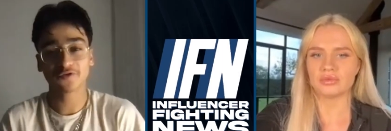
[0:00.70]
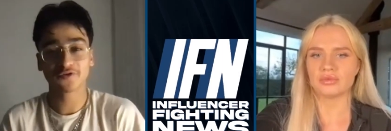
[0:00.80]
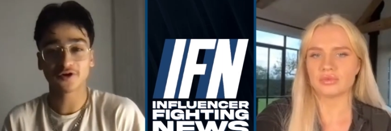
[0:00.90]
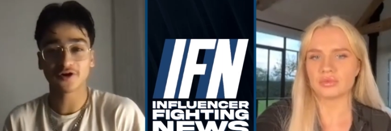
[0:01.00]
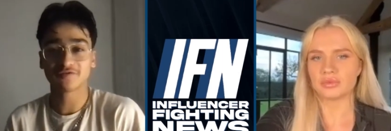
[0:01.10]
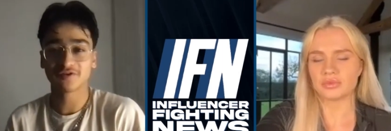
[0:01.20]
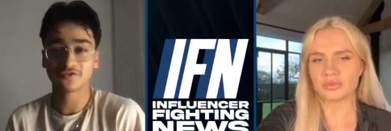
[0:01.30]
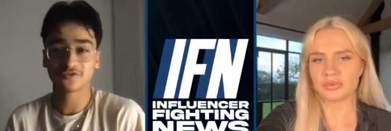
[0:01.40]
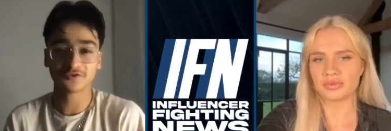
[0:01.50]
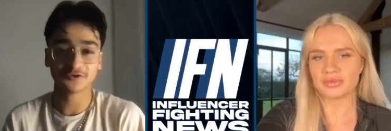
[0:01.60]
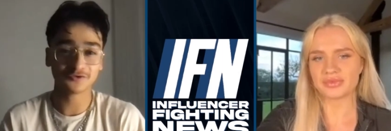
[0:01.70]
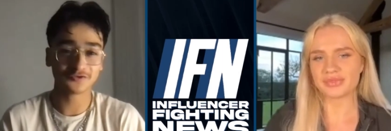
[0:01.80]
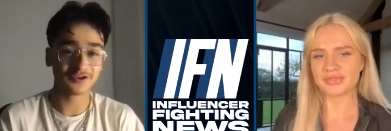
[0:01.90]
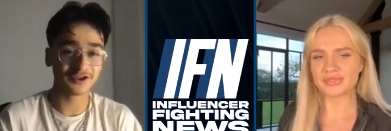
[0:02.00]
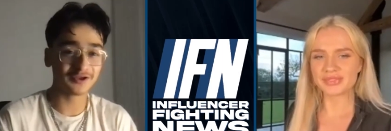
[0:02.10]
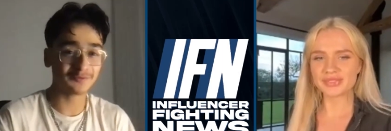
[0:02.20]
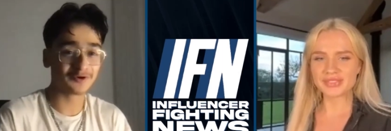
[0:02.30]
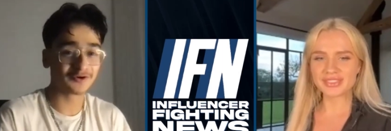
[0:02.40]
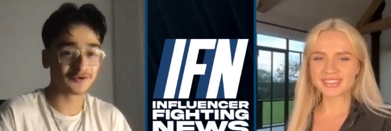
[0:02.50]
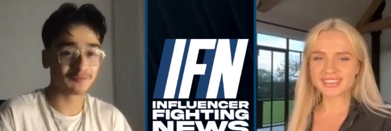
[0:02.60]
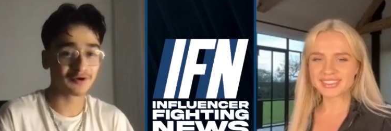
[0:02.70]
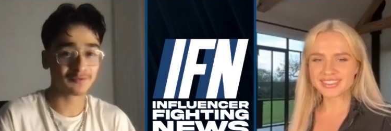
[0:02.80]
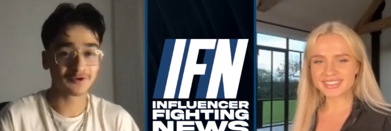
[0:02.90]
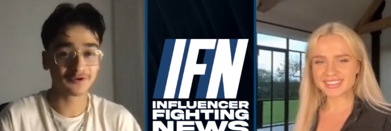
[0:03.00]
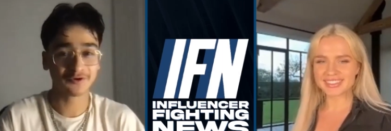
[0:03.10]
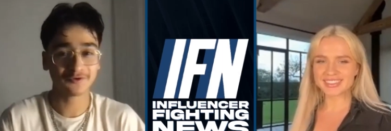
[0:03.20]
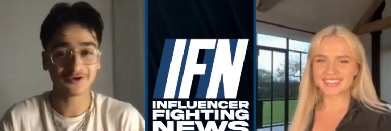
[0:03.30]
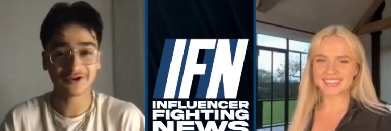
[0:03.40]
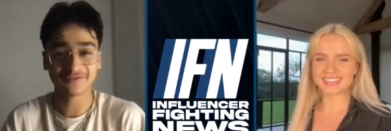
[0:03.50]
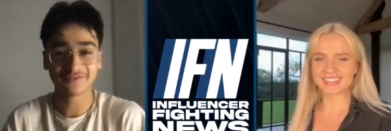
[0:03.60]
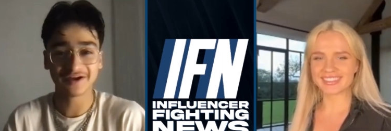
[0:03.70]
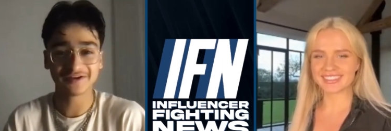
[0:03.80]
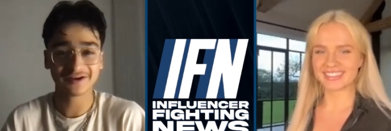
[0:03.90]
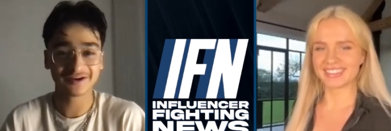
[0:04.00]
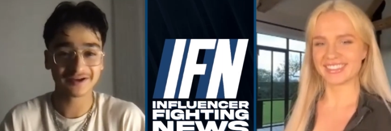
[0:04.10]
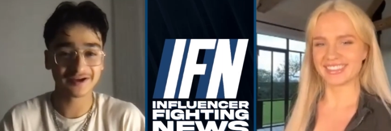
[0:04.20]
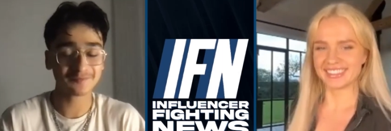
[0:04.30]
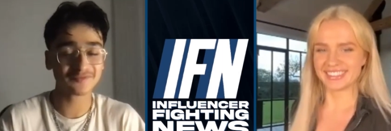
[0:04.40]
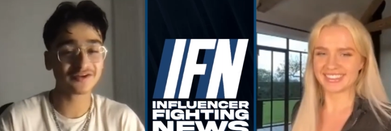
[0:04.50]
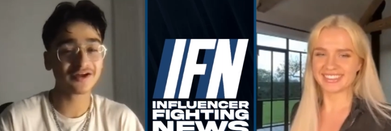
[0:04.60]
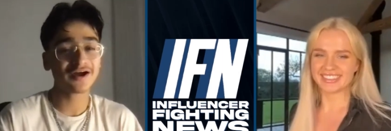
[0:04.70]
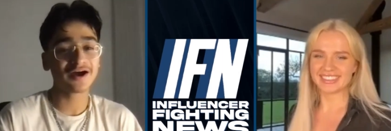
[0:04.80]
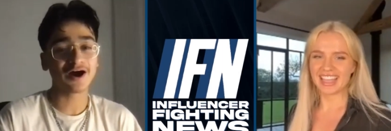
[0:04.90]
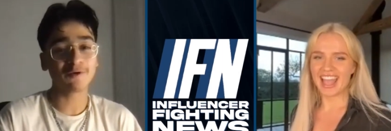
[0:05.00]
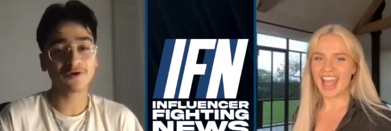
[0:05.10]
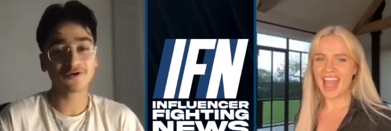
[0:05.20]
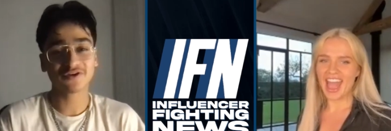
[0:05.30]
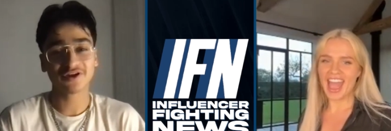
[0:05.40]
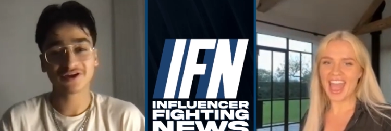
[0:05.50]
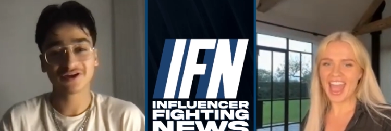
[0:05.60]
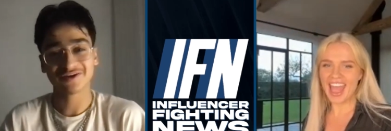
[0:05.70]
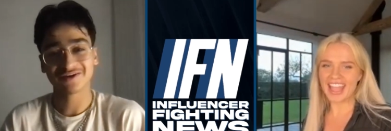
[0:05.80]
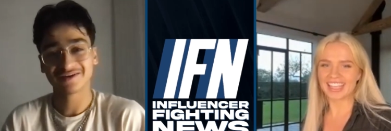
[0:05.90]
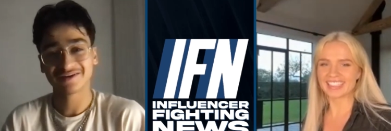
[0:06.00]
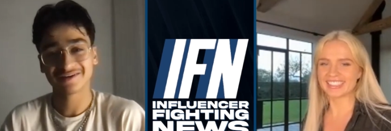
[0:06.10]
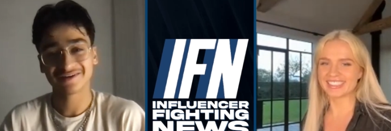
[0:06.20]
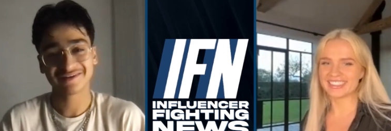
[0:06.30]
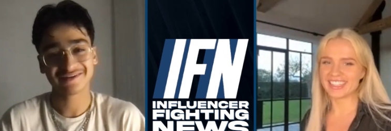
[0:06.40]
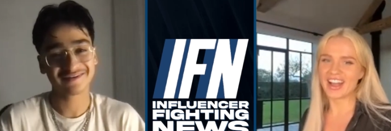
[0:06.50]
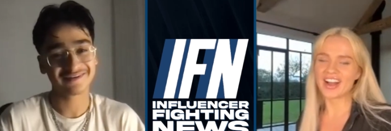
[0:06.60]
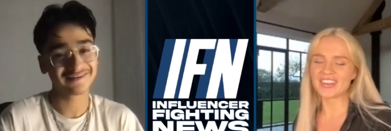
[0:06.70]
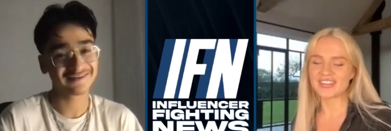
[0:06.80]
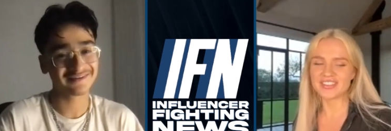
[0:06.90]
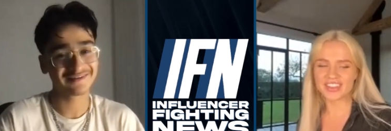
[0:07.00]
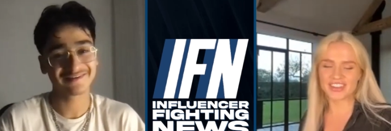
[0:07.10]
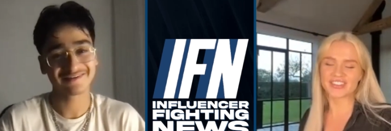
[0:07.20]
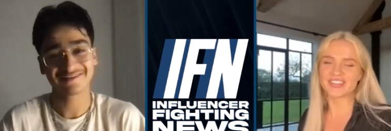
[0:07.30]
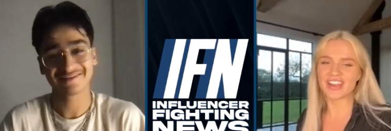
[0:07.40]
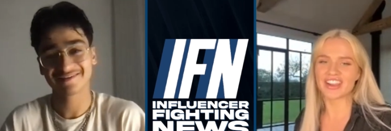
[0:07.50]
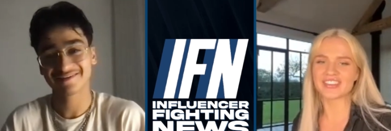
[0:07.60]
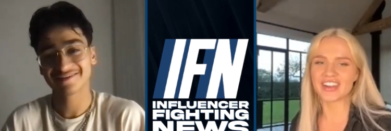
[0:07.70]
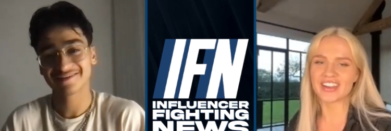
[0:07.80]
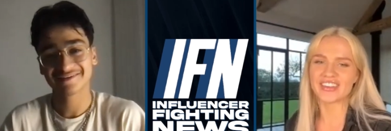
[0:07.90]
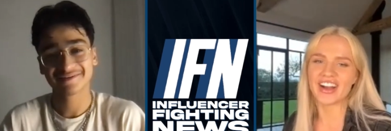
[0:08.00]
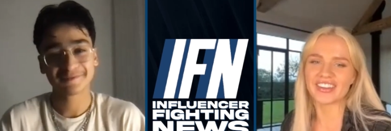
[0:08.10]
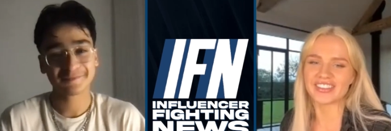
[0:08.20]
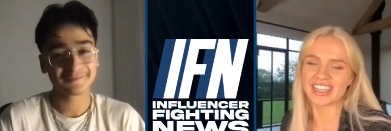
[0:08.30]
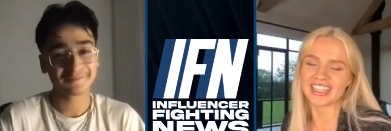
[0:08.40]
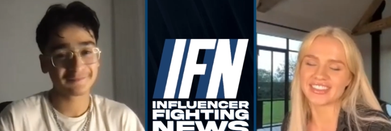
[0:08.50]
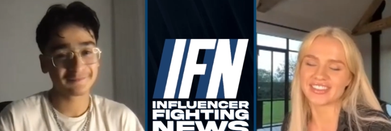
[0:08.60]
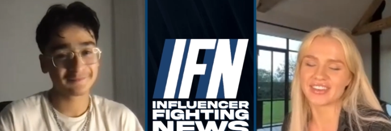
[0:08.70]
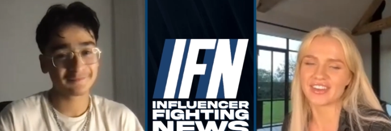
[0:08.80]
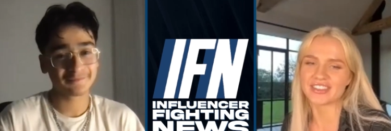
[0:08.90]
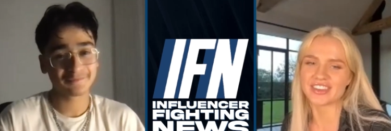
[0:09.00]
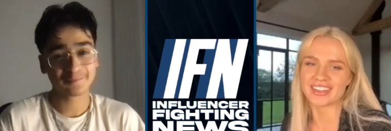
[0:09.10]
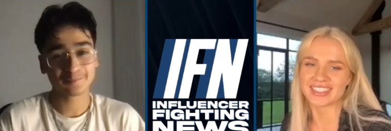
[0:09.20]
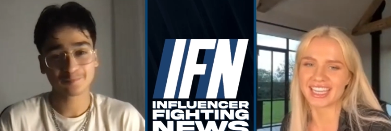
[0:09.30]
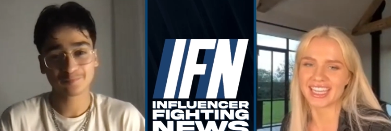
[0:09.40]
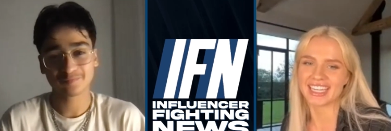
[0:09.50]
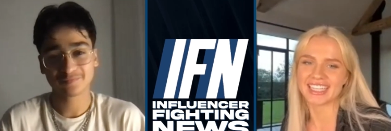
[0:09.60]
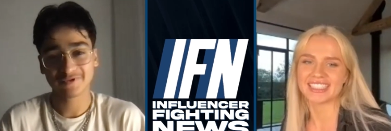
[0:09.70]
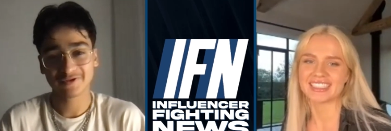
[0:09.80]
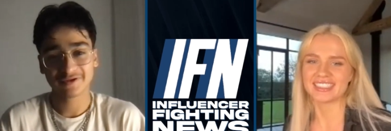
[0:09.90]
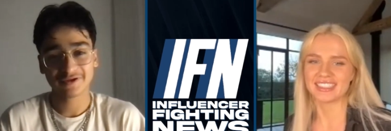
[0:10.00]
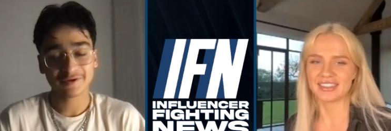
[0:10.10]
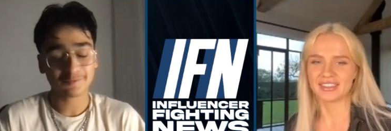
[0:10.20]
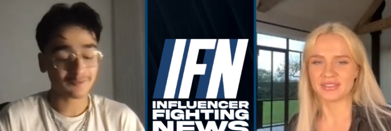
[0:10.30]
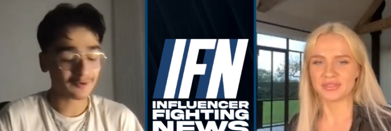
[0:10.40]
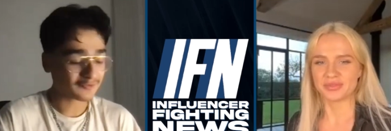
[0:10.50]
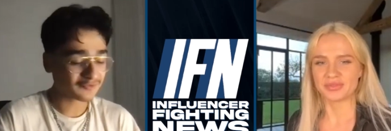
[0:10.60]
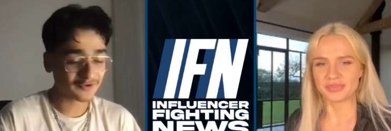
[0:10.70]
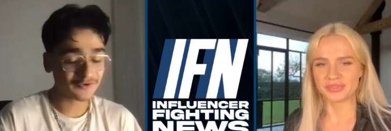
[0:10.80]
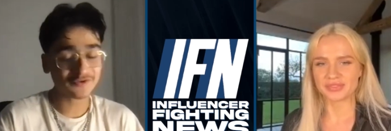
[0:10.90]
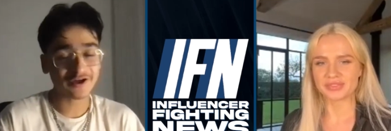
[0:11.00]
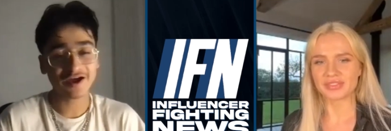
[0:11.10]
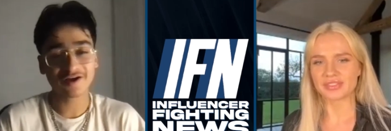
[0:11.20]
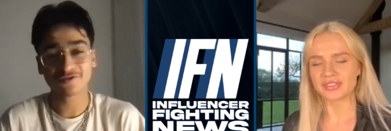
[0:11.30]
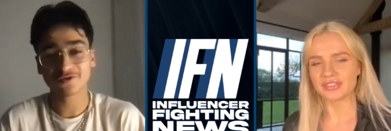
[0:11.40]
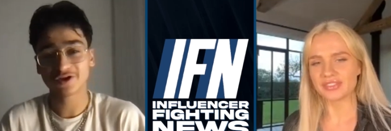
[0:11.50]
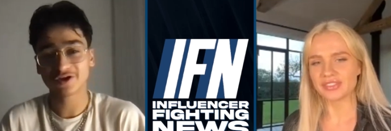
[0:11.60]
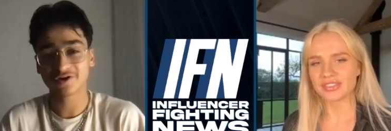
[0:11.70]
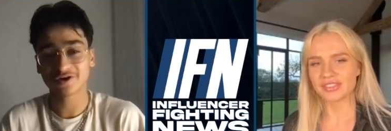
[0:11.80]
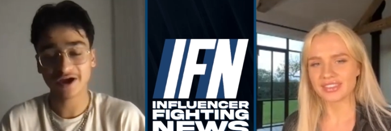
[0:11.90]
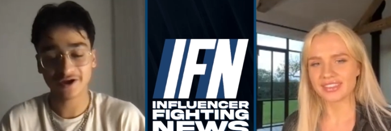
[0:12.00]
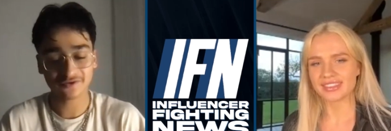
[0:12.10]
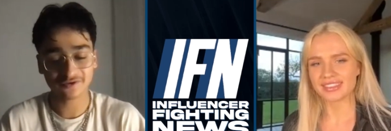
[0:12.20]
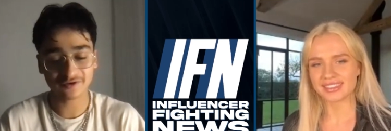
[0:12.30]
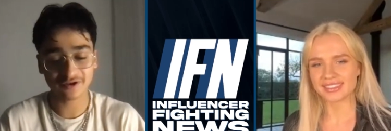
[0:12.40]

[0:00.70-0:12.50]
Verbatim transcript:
Speaker 1: to another IFN interview. Today we are joined by the one and only Daniella Hemsley. How are you, Daniella?
Speaker 2: I'm doing very, very well. Thank you very much for asking.
Speaker 1: Well, it's nice to have you here. And